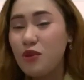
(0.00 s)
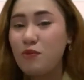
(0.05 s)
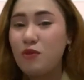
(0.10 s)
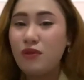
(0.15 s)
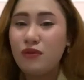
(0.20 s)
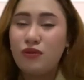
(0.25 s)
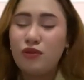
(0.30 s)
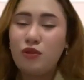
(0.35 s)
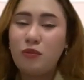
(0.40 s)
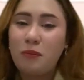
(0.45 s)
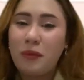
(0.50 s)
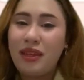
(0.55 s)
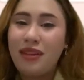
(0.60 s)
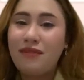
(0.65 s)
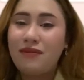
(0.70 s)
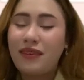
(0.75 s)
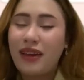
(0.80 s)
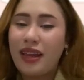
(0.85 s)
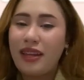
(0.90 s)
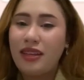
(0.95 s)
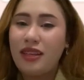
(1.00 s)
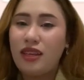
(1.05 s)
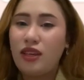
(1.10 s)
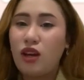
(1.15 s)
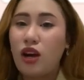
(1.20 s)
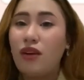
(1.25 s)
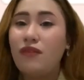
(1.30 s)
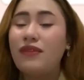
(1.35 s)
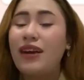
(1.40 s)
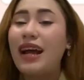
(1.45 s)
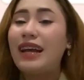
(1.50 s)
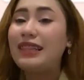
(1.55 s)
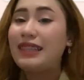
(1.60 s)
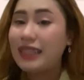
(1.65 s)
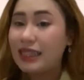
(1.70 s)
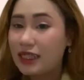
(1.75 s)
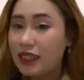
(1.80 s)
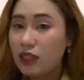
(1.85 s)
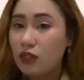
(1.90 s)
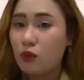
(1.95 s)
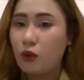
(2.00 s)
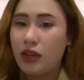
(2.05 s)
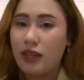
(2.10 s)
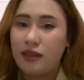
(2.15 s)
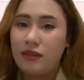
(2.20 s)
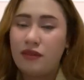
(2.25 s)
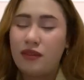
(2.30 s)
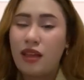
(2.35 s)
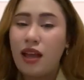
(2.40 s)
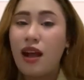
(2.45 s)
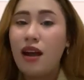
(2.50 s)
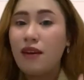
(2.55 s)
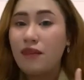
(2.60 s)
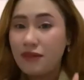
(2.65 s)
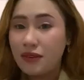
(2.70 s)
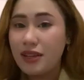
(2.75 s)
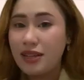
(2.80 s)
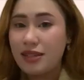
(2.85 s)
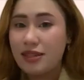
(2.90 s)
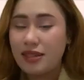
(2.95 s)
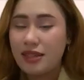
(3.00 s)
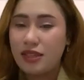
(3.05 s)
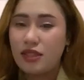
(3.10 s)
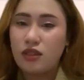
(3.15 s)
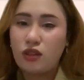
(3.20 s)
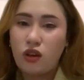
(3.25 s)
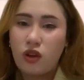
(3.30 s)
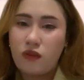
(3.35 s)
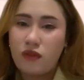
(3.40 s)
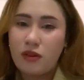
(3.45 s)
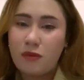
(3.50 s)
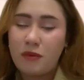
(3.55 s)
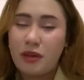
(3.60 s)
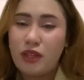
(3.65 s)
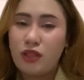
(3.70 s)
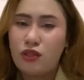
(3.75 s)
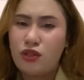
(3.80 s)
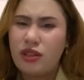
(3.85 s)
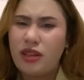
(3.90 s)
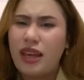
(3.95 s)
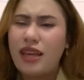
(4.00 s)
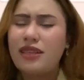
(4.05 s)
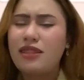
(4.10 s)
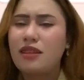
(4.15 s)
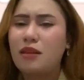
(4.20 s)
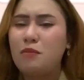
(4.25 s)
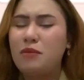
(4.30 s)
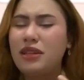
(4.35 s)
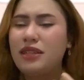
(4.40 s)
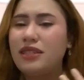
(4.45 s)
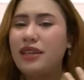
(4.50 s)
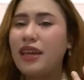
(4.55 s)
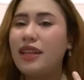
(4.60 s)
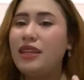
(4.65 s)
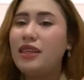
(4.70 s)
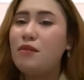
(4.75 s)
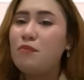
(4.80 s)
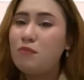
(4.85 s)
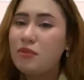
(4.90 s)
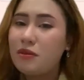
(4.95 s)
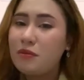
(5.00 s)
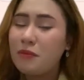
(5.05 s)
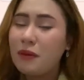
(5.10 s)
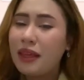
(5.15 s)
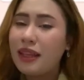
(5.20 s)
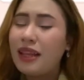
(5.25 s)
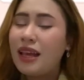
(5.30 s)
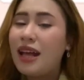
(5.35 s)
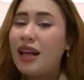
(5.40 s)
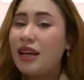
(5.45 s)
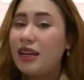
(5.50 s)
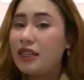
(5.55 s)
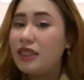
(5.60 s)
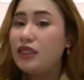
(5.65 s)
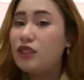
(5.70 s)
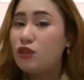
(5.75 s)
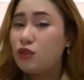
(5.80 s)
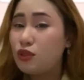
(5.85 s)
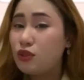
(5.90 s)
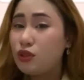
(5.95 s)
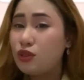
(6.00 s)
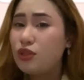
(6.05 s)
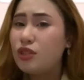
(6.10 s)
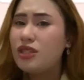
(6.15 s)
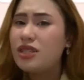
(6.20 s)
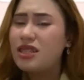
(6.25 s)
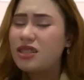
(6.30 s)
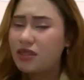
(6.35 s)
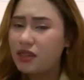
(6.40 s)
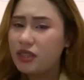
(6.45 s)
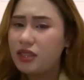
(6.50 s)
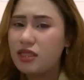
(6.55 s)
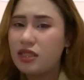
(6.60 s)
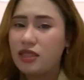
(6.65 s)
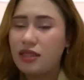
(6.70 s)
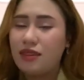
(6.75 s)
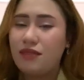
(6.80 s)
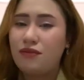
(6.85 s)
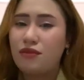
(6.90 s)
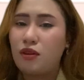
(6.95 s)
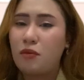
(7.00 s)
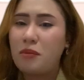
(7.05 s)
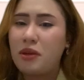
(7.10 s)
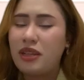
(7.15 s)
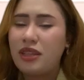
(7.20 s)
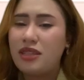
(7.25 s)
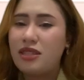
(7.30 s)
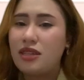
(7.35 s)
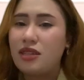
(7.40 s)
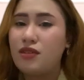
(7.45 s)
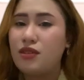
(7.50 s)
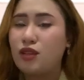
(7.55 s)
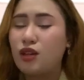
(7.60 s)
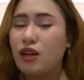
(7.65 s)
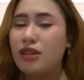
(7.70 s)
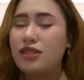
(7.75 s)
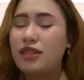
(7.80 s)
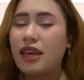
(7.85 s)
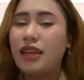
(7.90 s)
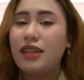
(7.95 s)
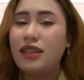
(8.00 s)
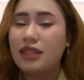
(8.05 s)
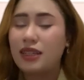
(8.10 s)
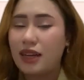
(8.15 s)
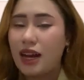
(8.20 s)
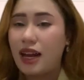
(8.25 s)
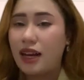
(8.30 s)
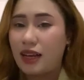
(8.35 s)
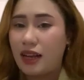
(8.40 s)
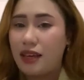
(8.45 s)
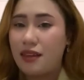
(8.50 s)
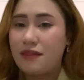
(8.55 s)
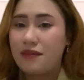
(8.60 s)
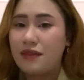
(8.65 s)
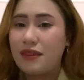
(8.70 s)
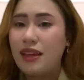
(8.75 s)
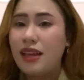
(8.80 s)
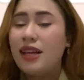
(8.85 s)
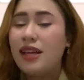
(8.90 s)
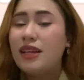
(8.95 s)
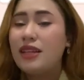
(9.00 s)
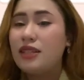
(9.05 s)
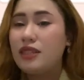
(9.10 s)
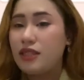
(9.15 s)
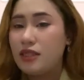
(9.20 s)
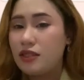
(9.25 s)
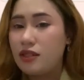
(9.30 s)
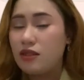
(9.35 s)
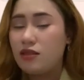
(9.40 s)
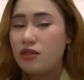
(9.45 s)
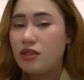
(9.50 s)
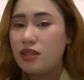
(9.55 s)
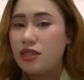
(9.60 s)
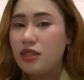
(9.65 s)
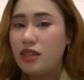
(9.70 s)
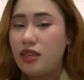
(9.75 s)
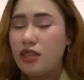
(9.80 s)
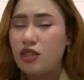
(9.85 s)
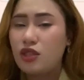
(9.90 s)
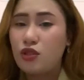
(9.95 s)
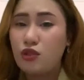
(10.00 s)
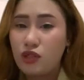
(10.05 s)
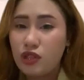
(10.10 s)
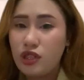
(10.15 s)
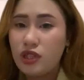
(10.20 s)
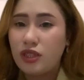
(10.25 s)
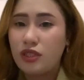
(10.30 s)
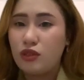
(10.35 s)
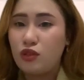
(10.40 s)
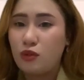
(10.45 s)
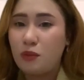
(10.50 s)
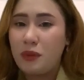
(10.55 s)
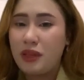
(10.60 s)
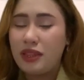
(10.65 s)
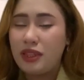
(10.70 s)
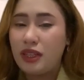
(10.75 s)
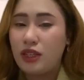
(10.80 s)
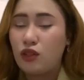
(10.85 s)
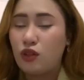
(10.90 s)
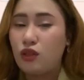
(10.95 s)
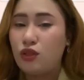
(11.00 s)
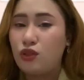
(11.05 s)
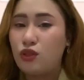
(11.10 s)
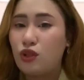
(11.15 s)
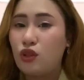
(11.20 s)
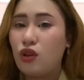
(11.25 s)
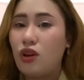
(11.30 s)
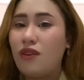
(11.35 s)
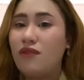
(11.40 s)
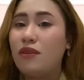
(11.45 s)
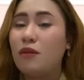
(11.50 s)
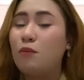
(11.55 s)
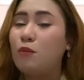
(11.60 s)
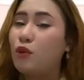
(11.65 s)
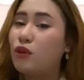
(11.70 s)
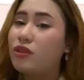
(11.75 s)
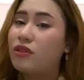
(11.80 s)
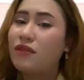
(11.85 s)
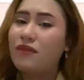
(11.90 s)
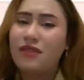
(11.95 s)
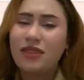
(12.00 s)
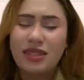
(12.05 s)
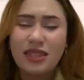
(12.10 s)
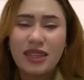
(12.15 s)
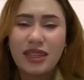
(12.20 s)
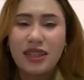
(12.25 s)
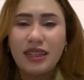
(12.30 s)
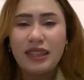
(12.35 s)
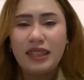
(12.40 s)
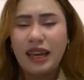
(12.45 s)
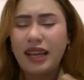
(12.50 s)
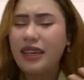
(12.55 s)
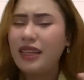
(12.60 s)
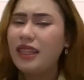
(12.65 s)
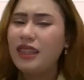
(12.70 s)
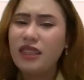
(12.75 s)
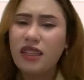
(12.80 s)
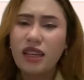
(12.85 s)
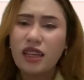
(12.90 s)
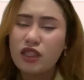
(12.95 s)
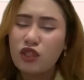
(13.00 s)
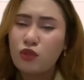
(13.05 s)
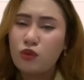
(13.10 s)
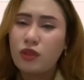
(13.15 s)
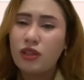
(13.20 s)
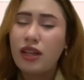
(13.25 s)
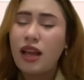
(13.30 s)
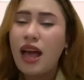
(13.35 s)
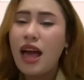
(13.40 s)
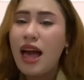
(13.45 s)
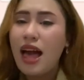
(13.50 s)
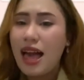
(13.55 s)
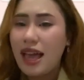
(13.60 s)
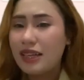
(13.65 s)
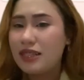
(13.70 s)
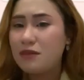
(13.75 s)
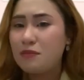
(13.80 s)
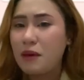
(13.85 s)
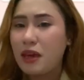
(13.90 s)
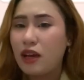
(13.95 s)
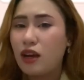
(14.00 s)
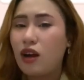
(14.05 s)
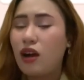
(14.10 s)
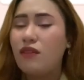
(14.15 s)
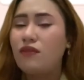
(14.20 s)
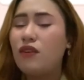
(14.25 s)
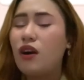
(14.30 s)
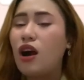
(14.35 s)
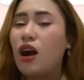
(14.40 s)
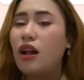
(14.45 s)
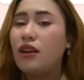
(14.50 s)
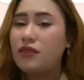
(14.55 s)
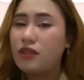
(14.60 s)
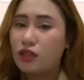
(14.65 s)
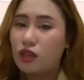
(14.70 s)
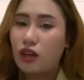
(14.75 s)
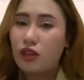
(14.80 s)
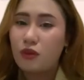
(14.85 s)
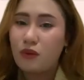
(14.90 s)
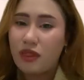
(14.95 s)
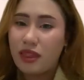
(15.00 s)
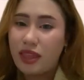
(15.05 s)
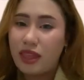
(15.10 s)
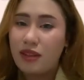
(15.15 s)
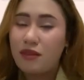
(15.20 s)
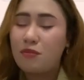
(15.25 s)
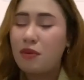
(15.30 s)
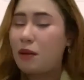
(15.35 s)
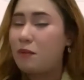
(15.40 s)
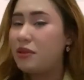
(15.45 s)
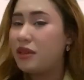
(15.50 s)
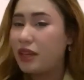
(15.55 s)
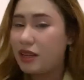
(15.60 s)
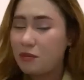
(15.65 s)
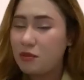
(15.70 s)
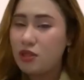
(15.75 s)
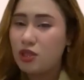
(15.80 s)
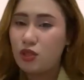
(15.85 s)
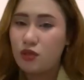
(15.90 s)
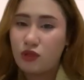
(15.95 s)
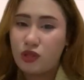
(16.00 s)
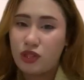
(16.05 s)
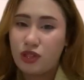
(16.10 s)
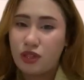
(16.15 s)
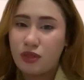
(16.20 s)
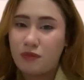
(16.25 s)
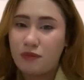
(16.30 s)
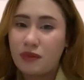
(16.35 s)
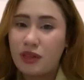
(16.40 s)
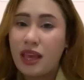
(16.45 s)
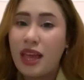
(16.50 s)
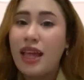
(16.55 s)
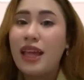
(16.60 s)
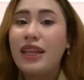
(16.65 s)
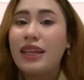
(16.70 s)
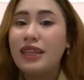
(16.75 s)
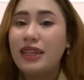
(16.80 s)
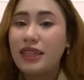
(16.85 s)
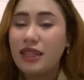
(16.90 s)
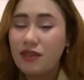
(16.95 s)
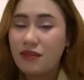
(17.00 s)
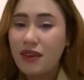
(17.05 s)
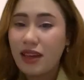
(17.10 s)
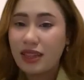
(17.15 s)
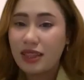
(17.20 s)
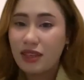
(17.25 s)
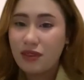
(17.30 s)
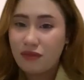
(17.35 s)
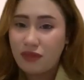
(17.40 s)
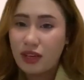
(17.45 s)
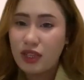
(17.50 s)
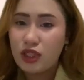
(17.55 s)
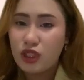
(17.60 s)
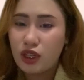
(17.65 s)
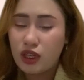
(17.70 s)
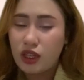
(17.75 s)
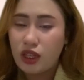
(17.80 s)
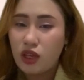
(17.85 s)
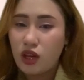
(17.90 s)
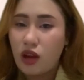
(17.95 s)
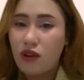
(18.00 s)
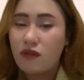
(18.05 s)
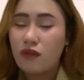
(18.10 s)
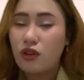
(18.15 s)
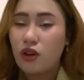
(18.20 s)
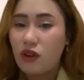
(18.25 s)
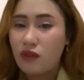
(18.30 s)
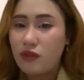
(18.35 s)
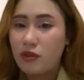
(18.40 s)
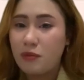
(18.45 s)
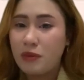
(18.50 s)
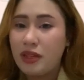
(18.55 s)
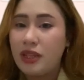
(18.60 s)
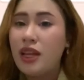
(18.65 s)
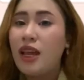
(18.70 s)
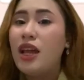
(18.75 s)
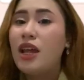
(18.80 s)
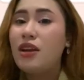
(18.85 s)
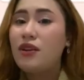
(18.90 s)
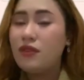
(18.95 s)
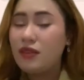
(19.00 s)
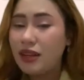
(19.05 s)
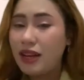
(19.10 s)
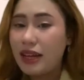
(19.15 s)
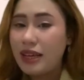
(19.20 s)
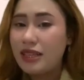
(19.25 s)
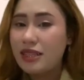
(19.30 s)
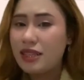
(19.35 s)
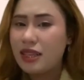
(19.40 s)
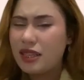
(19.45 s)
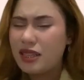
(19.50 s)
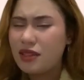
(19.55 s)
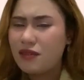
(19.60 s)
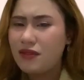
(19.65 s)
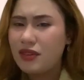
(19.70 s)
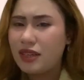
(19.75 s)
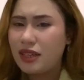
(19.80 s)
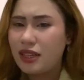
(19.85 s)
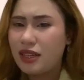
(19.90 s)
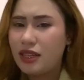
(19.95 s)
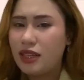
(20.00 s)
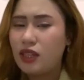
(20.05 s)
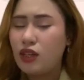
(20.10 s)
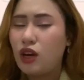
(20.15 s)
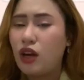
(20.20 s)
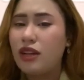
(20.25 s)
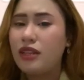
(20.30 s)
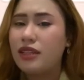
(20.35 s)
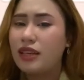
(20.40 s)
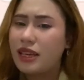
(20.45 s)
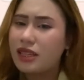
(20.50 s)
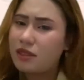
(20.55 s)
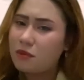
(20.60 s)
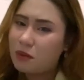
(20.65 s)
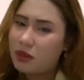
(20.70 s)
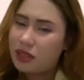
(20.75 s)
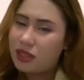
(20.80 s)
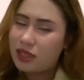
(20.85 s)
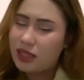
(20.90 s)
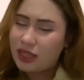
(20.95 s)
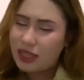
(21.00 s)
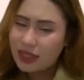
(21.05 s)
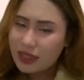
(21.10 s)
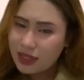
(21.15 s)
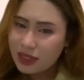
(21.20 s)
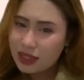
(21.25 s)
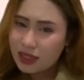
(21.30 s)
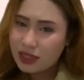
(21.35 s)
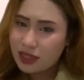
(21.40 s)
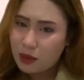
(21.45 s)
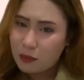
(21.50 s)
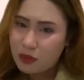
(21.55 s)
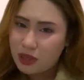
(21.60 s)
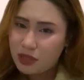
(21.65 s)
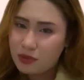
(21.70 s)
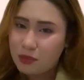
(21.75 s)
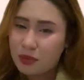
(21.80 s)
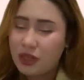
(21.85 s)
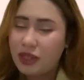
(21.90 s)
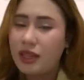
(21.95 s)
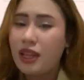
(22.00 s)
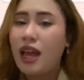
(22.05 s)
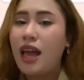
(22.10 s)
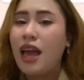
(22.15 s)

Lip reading: move to main finding of Article 1. First is government should establish and implement a thorough strategy for managing records and archives. This strategy is crucial to maintain control over both physical and intellectual aspects of all records within public administration. The effective functioning of government relies significantly on the establishment